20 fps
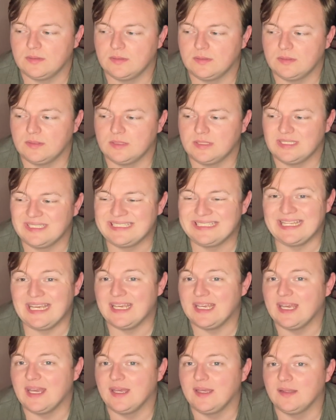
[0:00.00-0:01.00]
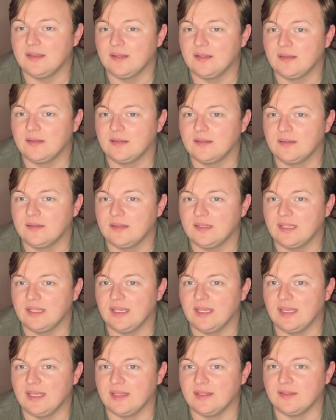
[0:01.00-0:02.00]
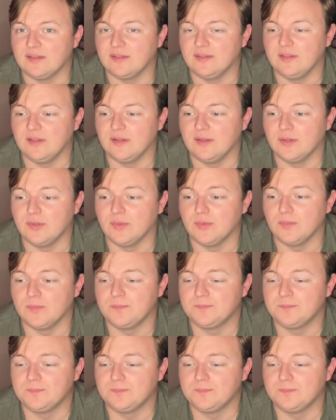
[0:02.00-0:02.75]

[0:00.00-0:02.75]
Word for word: stay at. And, you know,